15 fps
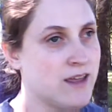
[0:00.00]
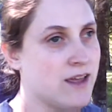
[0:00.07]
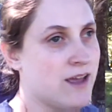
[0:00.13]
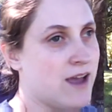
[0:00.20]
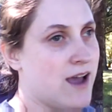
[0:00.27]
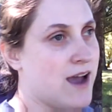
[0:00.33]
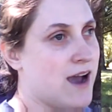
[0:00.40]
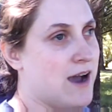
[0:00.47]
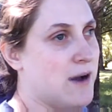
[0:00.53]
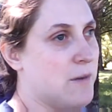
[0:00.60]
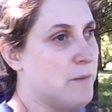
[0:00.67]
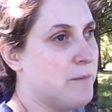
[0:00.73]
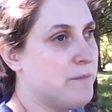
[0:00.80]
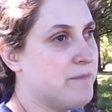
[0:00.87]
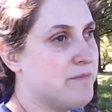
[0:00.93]

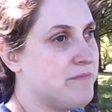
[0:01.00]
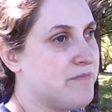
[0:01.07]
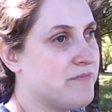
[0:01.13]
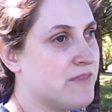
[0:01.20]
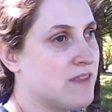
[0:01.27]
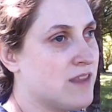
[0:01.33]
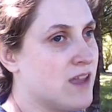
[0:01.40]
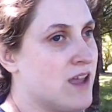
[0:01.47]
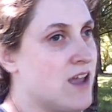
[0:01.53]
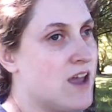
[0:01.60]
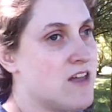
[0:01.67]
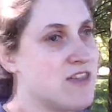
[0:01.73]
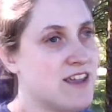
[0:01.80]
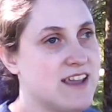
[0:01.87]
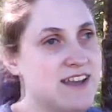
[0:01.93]
I
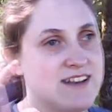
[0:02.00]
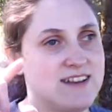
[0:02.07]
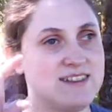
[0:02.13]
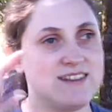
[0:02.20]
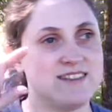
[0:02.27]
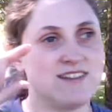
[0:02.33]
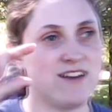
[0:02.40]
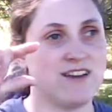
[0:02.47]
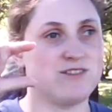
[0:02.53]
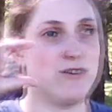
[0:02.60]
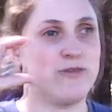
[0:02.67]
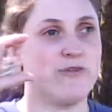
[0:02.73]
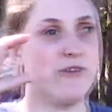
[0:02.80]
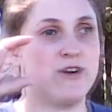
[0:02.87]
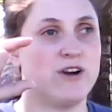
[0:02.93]
think I did this also
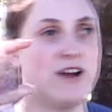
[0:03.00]
for.